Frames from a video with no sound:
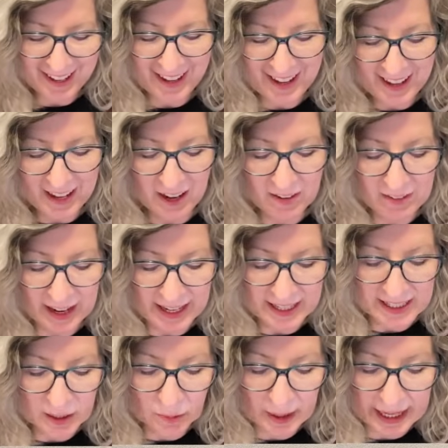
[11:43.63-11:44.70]
All right,
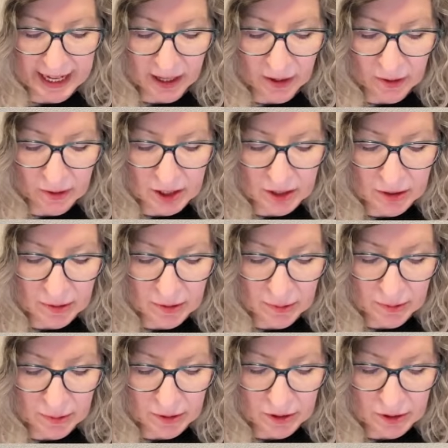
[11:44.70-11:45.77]
so we can go to
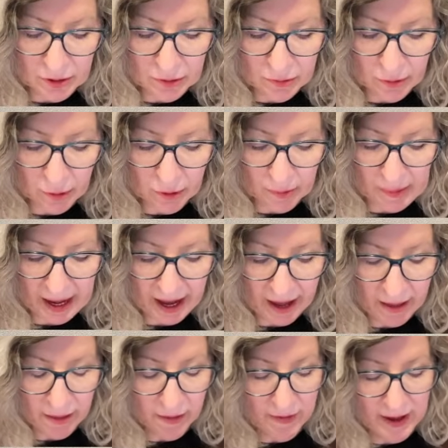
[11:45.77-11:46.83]
stroke path
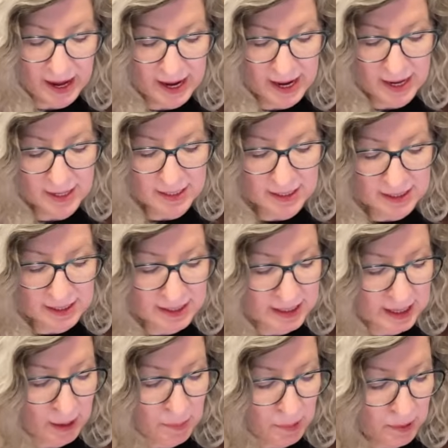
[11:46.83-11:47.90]
and
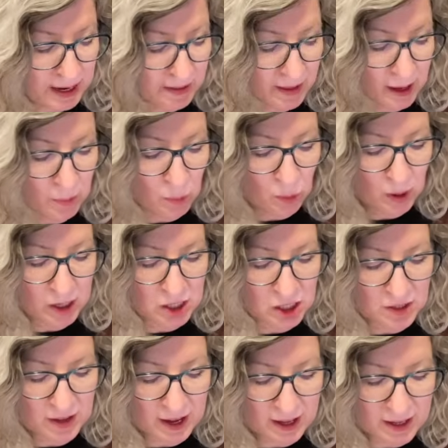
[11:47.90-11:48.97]
separate them. Watch
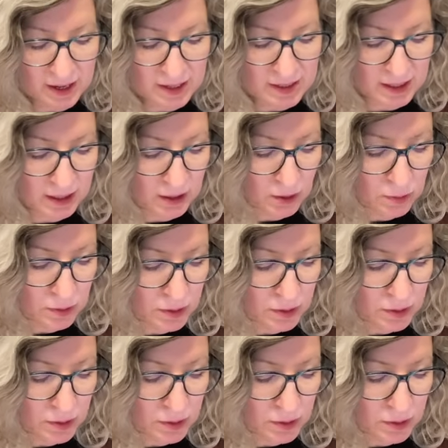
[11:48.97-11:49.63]
that as it goes